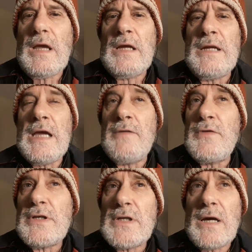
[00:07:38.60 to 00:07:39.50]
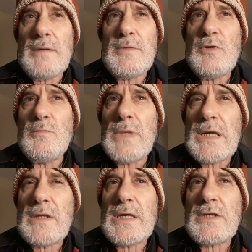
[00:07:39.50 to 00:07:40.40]
And every time you
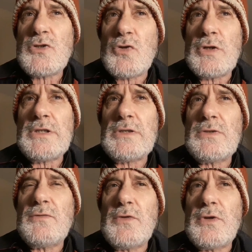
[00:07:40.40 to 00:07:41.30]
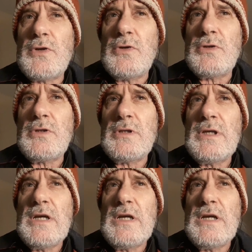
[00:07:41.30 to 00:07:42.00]
make that choice for the good,